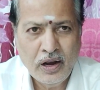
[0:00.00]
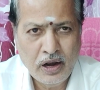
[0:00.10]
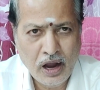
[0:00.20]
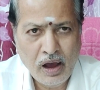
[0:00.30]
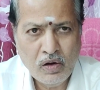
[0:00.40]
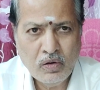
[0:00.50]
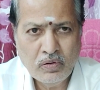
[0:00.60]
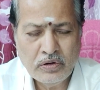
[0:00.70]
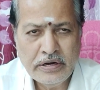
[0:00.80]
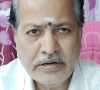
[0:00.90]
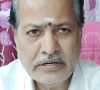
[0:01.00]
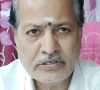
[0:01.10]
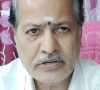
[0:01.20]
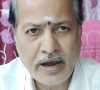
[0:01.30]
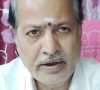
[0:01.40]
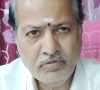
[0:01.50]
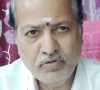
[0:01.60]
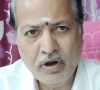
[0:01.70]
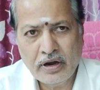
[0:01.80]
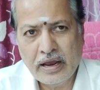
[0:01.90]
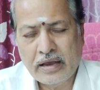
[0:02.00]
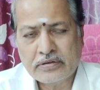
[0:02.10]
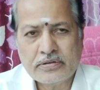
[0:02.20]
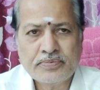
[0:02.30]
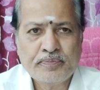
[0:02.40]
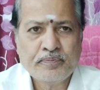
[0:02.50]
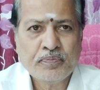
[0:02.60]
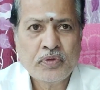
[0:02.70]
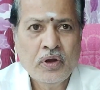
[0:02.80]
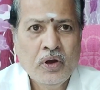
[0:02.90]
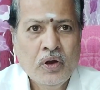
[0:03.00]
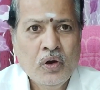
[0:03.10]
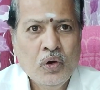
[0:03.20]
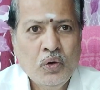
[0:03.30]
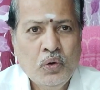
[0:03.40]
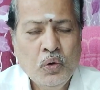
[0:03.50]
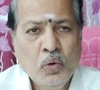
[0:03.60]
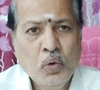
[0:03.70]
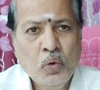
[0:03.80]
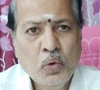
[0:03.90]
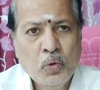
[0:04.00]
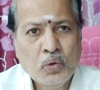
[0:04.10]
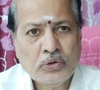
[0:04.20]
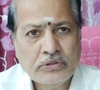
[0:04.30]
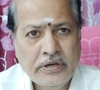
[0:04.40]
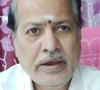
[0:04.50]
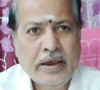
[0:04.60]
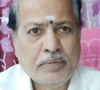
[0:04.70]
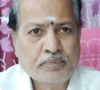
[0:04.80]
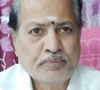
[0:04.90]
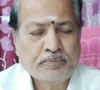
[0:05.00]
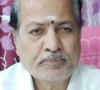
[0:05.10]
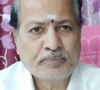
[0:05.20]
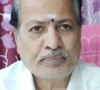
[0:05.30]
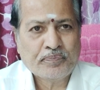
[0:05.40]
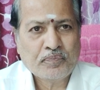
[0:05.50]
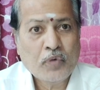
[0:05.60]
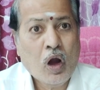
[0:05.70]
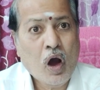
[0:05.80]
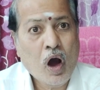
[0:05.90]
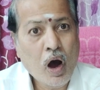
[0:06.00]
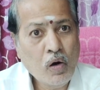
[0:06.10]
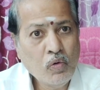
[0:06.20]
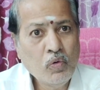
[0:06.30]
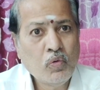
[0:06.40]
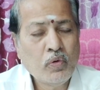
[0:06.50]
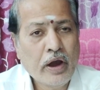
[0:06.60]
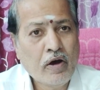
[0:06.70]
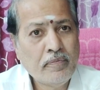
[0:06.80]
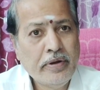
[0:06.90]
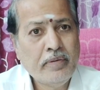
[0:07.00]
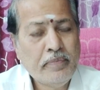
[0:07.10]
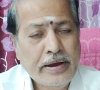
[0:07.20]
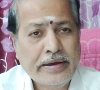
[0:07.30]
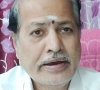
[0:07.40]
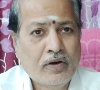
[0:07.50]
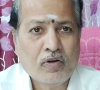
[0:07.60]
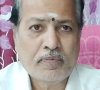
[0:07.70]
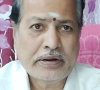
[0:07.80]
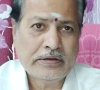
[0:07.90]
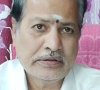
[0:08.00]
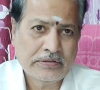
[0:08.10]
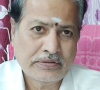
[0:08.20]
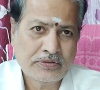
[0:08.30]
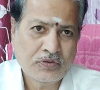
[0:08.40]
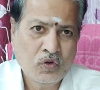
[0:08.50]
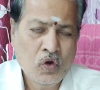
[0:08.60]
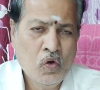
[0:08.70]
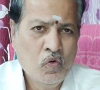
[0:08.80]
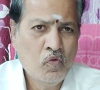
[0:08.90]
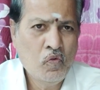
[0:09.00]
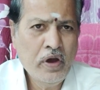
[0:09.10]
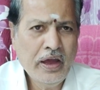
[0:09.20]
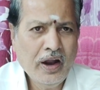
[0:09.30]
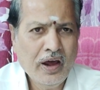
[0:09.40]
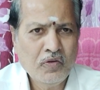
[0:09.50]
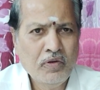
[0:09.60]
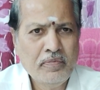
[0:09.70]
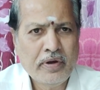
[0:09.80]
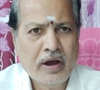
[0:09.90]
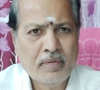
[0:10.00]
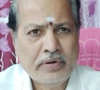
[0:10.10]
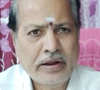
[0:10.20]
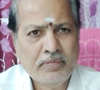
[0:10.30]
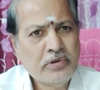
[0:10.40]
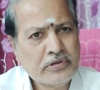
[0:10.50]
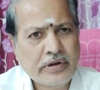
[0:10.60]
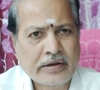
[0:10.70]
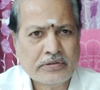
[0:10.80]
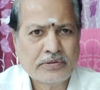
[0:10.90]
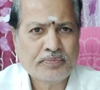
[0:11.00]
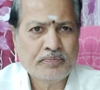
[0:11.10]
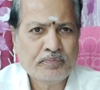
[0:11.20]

Now it is time for us to see how we have been making our purchases. Where are we committing mistakes?